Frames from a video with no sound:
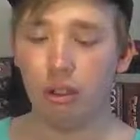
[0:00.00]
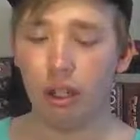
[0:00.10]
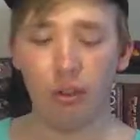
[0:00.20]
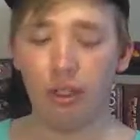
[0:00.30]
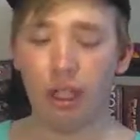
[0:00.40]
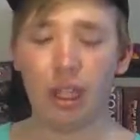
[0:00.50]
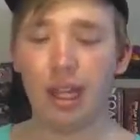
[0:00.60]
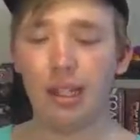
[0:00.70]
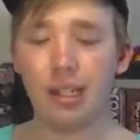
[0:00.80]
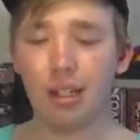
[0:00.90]
I don't think he
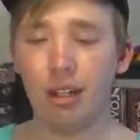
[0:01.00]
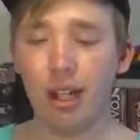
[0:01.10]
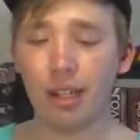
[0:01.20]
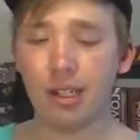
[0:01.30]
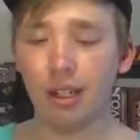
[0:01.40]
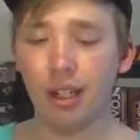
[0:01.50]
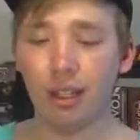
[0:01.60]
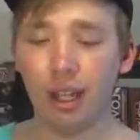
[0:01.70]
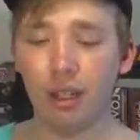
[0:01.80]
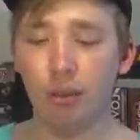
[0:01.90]
has an accent like
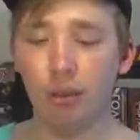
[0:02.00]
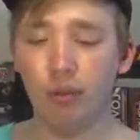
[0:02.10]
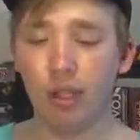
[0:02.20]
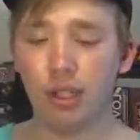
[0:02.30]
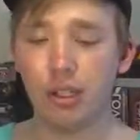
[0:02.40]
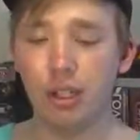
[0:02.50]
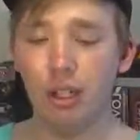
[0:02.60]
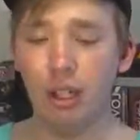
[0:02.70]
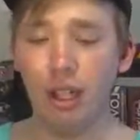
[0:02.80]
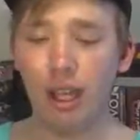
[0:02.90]
that in the movies.
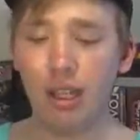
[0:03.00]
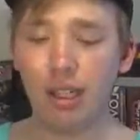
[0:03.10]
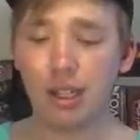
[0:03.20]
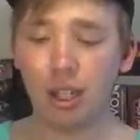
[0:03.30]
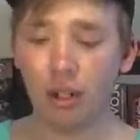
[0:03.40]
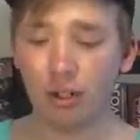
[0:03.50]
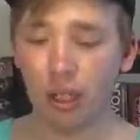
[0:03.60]
And it's subtle.